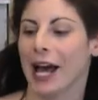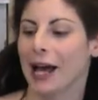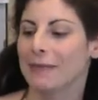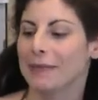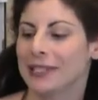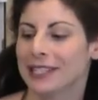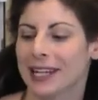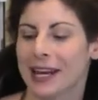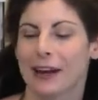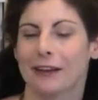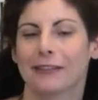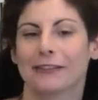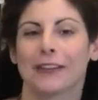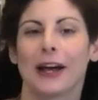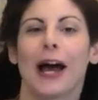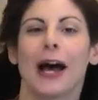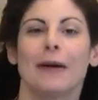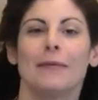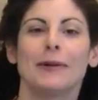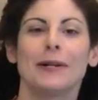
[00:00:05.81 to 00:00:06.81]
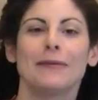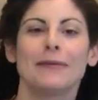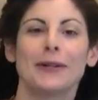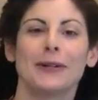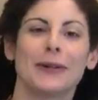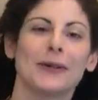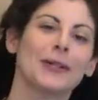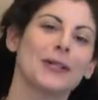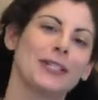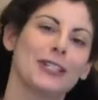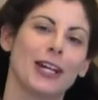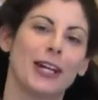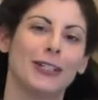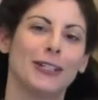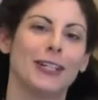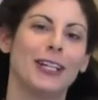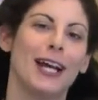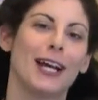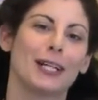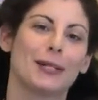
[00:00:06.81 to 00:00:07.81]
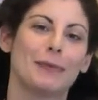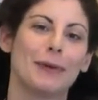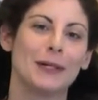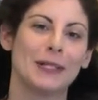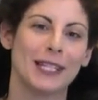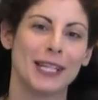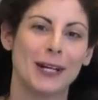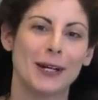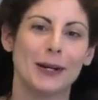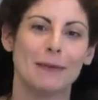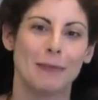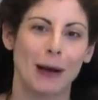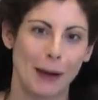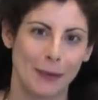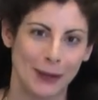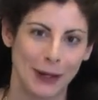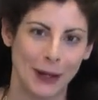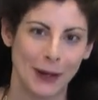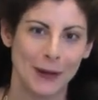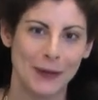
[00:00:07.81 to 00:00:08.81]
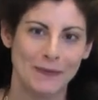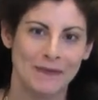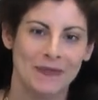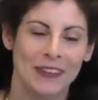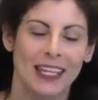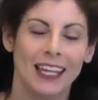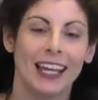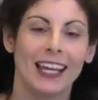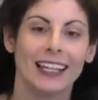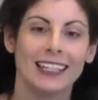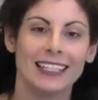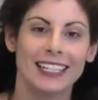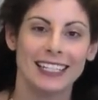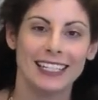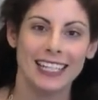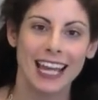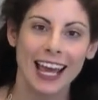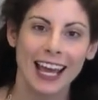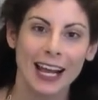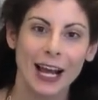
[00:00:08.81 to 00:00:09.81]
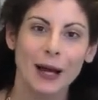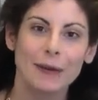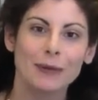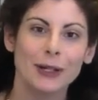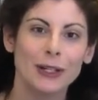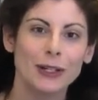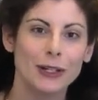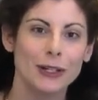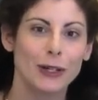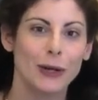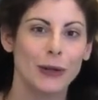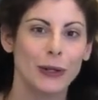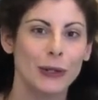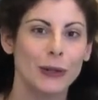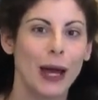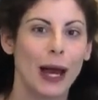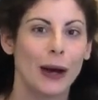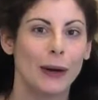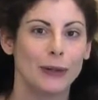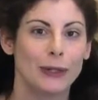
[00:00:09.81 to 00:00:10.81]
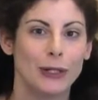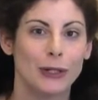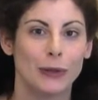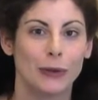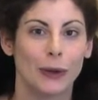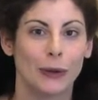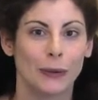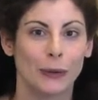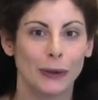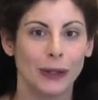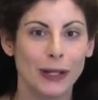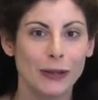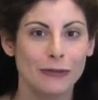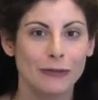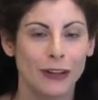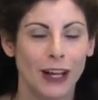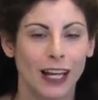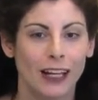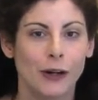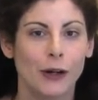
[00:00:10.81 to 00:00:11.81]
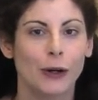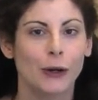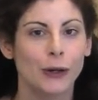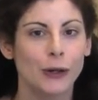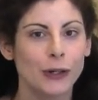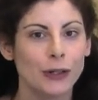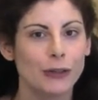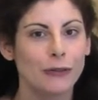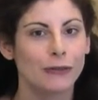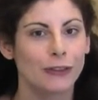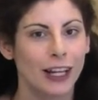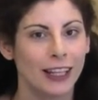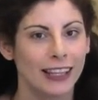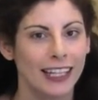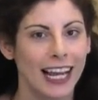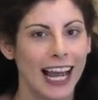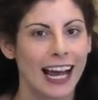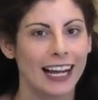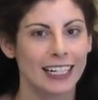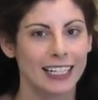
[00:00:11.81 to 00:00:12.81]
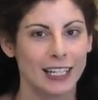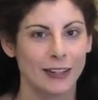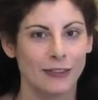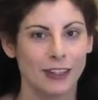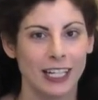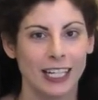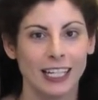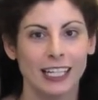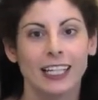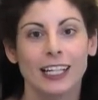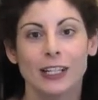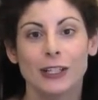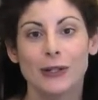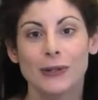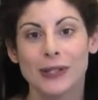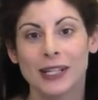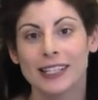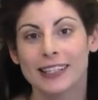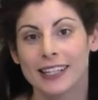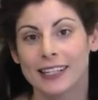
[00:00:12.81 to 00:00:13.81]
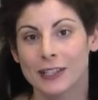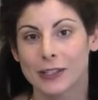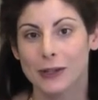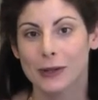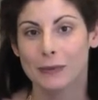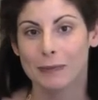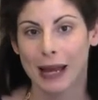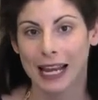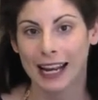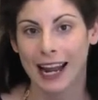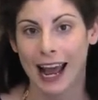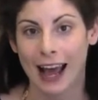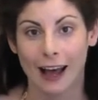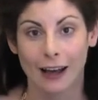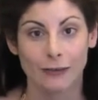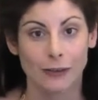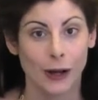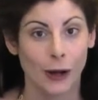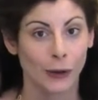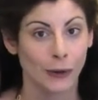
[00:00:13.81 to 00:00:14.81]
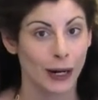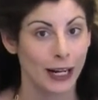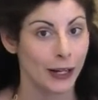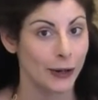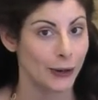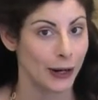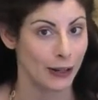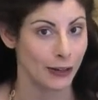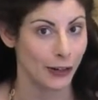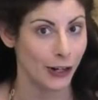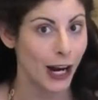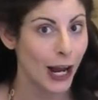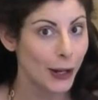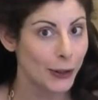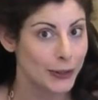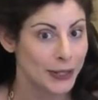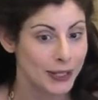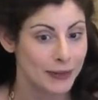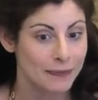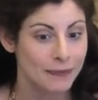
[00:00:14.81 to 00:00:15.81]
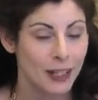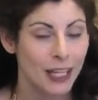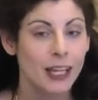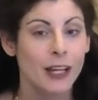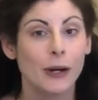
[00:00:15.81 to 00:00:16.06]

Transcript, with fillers: I'm Steph. I'm one of the early childhood experts here at BabbaCo. And today I'm going to show you how to do a really fun earth-friendly activity using things you might have already around your house.